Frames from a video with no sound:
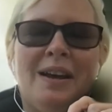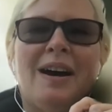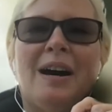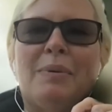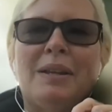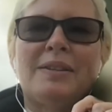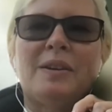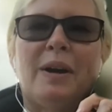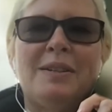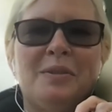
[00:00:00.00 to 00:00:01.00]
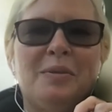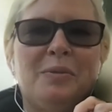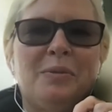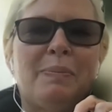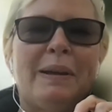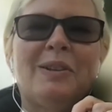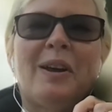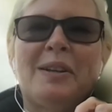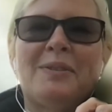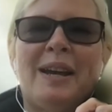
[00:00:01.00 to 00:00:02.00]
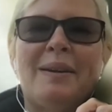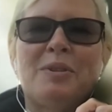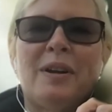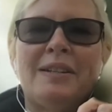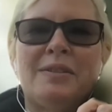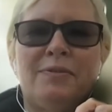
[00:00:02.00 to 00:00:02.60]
And so I do spend a lot of time trying